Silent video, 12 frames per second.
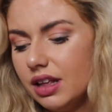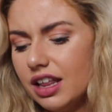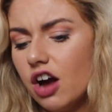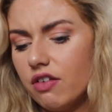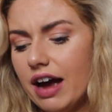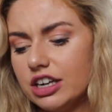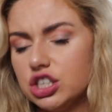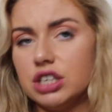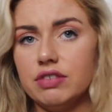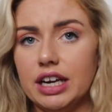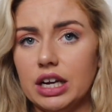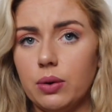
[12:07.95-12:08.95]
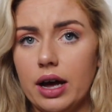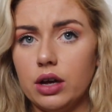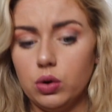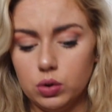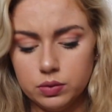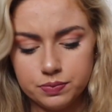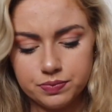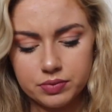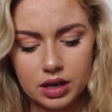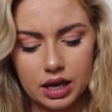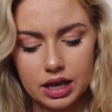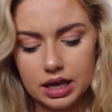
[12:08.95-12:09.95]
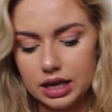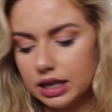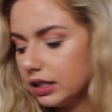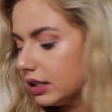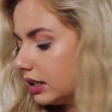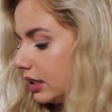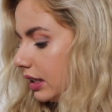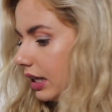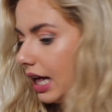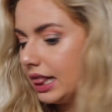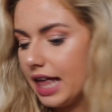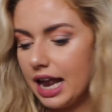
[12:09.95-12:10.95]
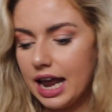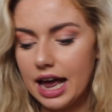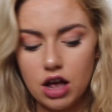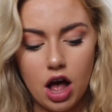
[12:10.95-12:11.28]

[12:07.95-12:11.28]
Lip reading: They are actually really quite cool. And then I